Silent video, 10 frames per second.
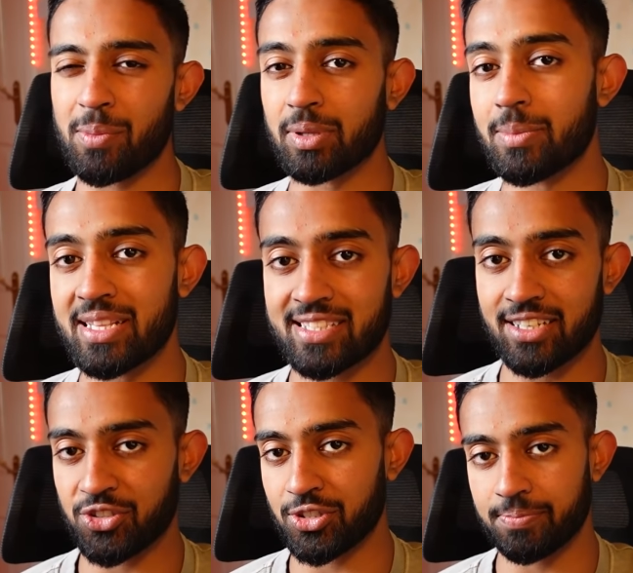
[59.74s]

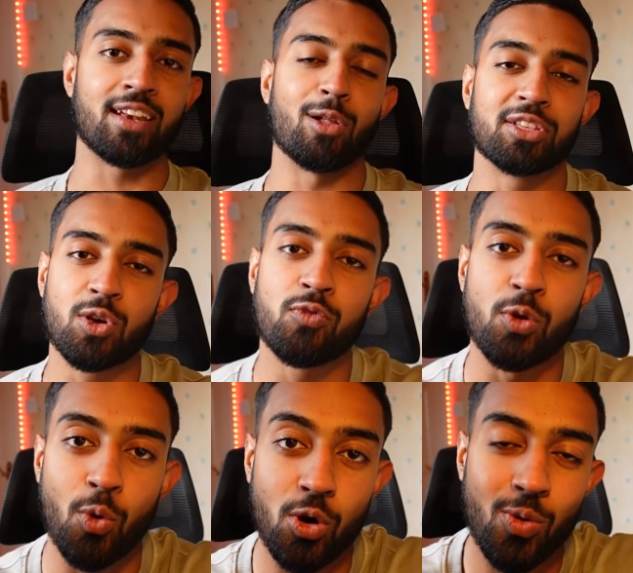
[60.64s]
implementation. Now let's go for
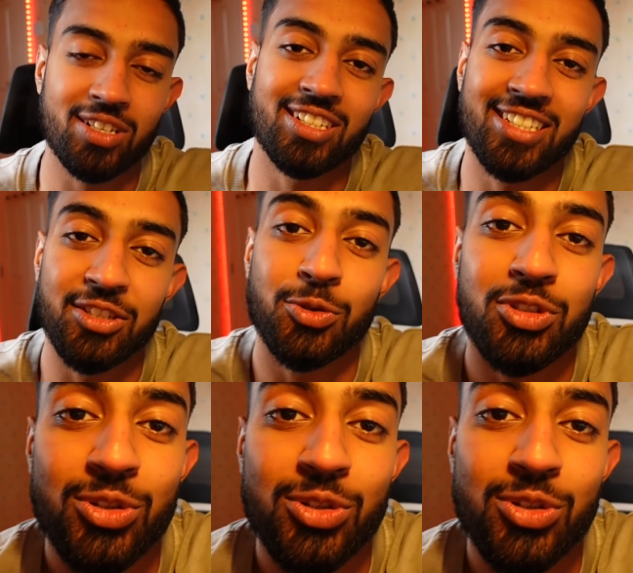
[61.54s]
a walk whilst I tell you a